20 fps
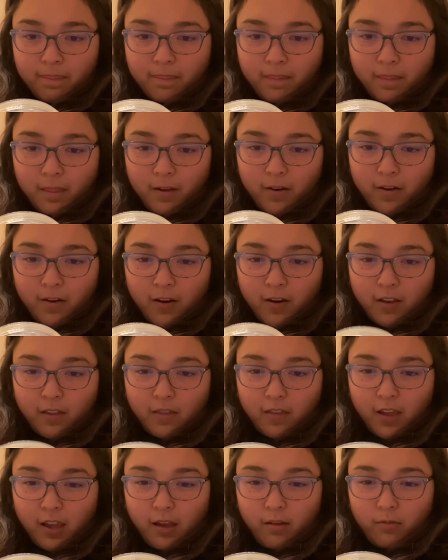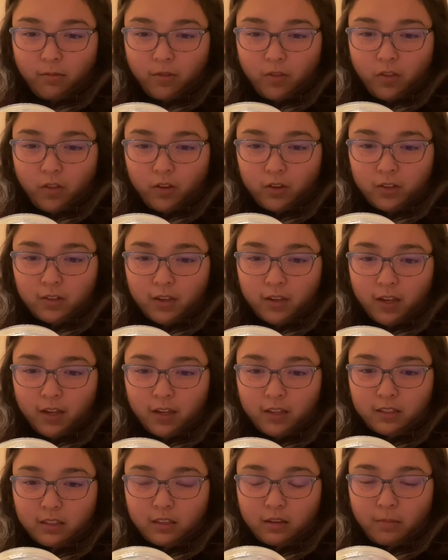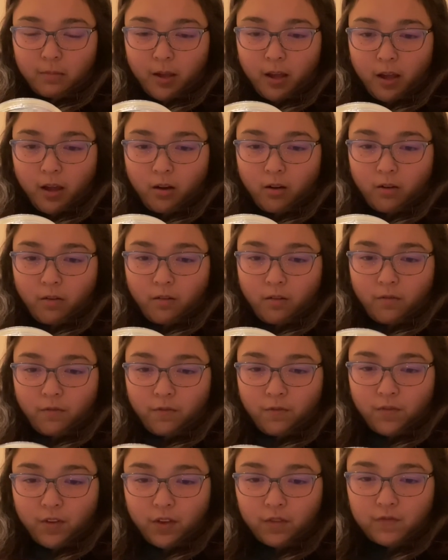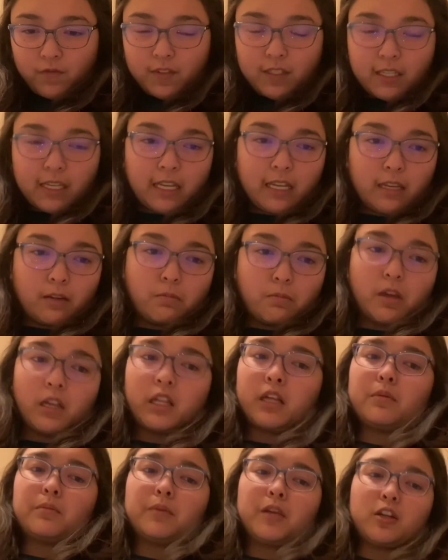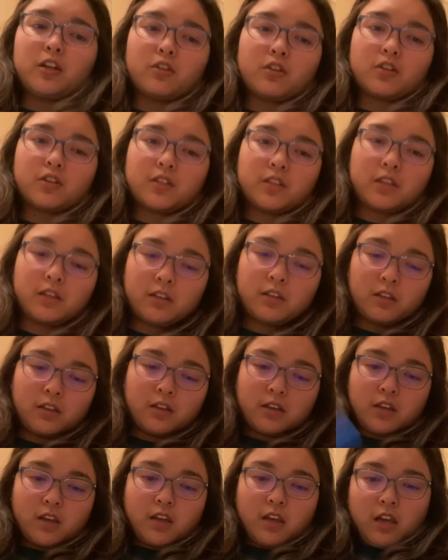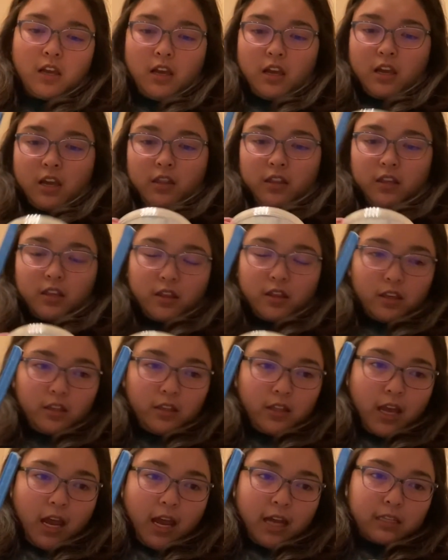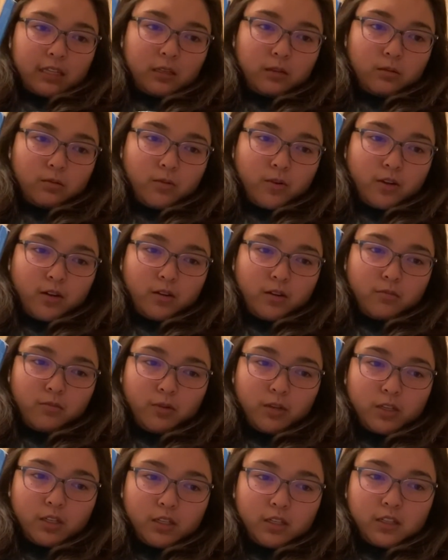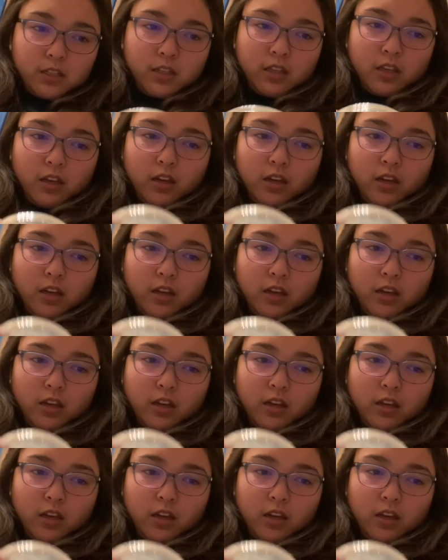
All right, and that one looks like it's about 15 millimeters. And then the last one, which is the